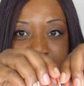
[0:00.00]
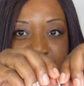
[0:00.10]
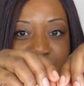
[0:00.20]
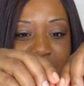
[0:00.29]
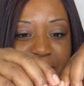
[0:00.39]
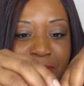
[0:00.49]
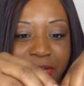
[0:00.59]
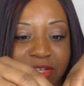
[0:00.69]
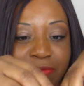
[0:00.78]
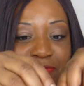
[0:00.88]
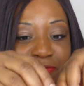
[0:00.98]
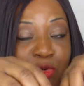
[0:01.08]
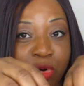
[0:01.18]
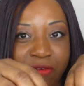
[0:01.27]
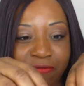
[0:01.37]
So I picked up
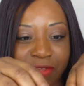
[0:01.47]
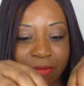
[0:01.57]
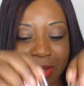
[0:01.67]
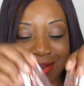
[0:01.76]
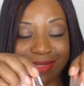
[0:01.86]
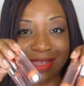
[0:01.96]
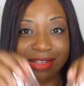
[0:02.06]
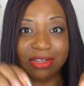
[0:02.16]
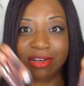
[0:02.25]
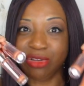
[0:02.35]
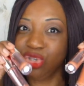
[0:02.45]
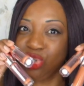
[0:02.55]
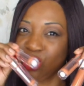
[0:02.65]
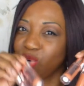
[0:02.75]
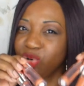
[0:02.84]
4 of them, and these are
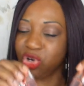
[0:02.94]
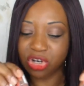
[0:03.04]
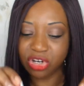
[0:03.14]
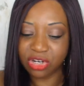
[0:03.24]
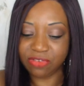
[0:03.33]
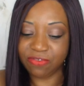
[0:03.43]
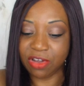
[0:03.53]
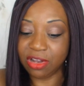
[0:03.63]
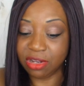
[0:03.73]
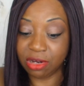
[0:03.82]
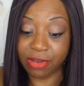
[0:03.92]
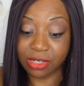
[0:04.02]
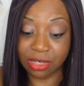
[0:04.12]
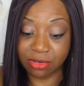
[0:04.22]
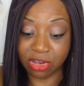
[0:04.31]
so good for color
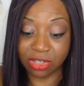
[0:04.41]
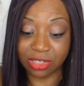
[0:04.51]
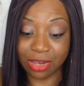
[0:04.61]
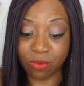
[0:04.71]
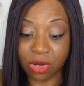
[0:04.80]
correcting dark skin.